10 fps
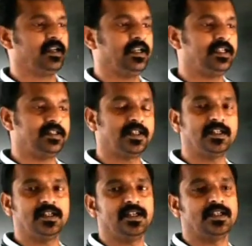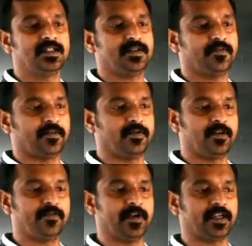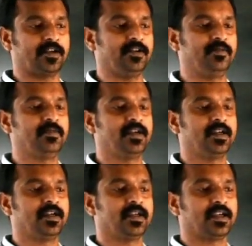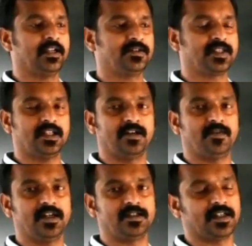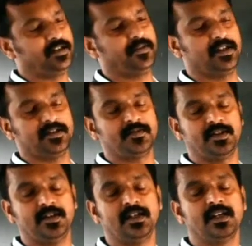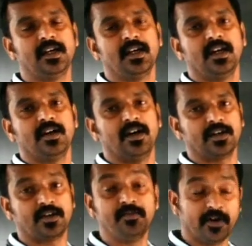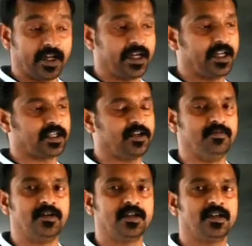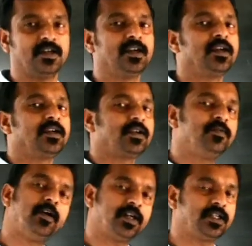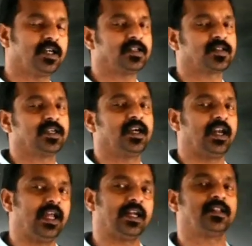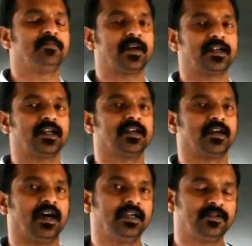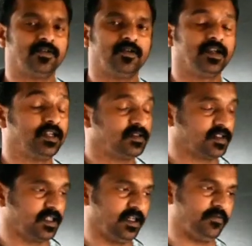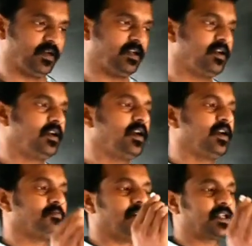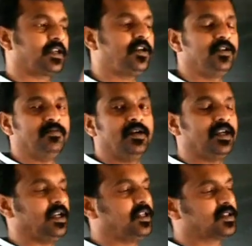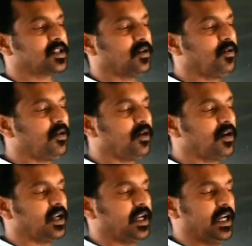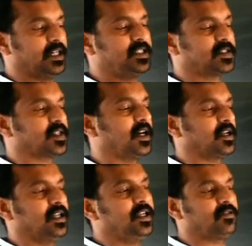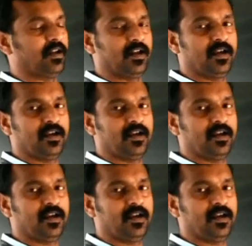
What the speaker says: It is in the form of a cube. Can you say that what is the difference between cuboid and a cube? Cuboid it has length, breadth and height, all it is different. But cube, its all edges are equal.